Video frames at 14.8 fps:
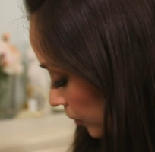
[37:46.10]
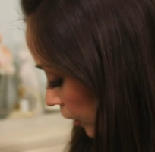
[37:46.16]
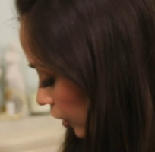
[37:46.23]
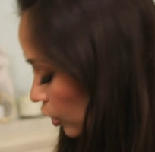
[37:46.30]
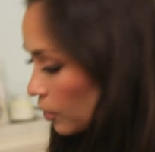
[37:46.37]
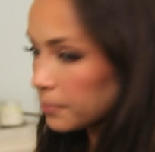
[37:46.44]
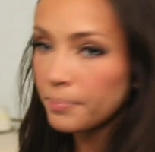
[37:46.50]
we're
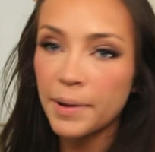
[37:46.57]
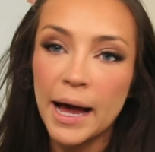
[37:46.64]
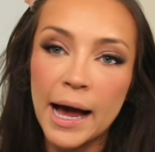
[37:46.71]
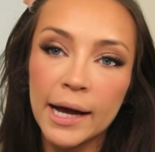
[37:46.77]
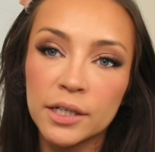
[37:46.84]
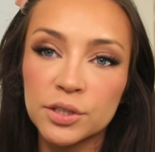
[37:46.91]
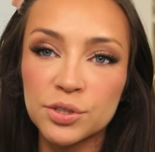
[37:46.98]
going to go
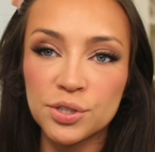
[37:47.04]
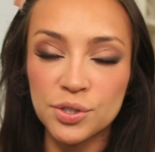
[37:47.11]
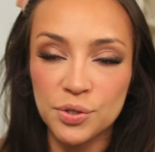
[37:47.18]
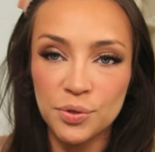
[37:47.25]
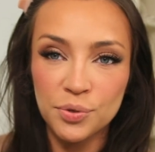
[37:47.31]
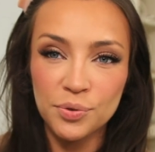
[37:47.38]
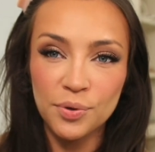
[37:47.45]
back
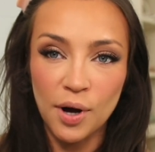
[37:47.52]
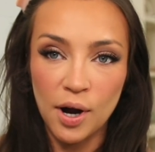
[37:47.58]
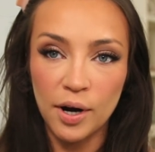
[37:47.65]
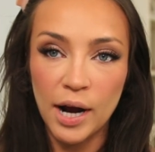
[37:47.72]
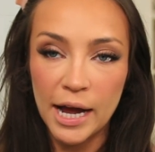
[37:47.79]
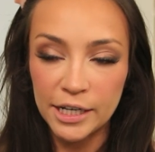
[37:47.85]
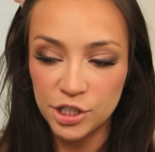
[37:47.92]
to
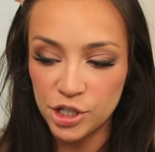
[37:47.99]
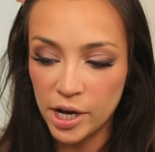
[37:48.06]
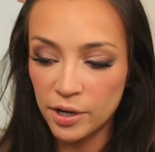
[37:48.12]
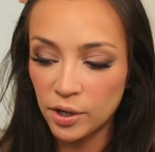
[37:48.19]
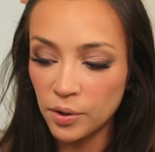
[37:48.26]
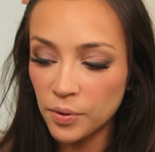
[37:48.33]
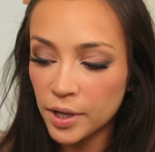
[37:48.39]
our
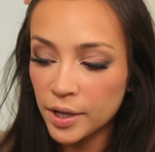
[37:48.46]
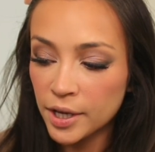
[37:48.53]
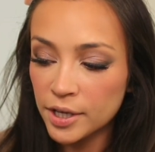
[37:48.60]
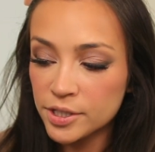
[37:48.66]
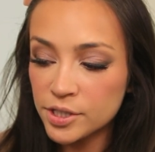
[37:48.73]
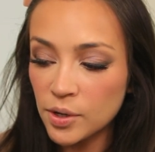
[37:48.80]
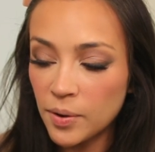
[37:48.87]
eyeshadow.
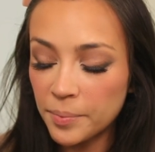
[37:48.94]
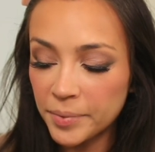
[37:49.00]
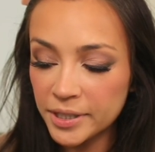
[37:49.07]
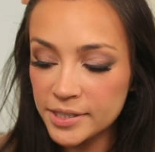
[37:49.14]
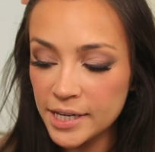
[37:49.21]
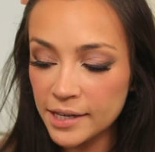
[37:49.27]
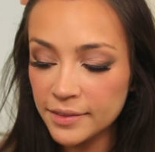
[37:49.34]
So I'm
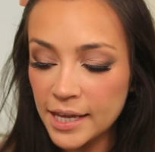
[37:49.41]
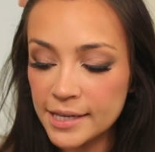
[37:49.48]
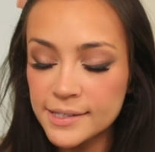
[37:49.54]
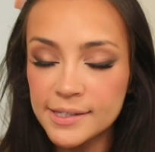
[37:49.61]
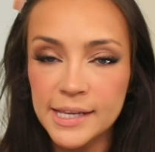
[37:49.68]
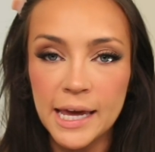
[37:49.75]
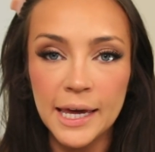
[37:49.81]
going to take that
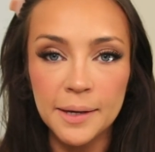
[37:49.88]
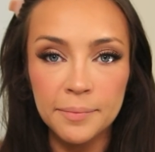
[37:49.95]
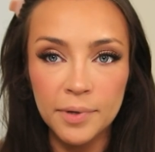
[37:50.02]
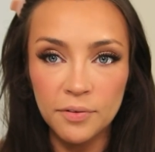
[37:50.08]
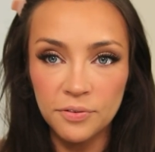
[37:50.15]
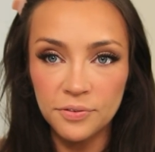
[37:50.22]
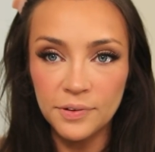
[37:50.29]

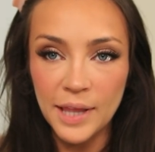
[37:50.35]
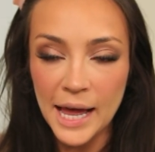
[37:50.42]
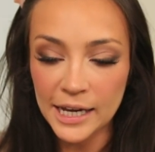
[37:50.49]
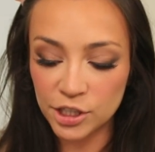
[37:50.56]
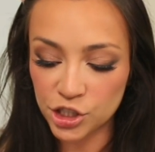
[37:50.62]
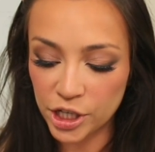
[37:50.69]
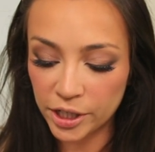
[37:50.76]
same
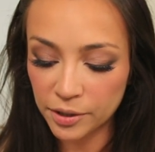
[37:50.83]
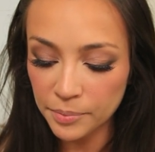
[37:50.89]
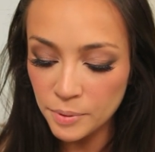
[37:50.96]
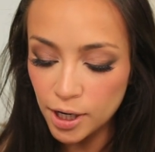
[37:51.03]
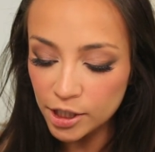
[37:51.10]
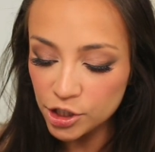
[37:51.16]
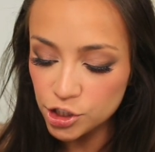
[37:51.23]
flat shader
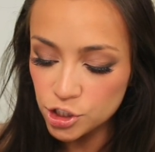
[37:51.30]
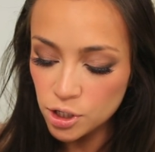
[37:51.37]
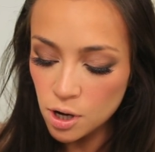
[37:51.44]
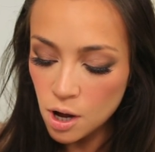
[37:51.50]
brush.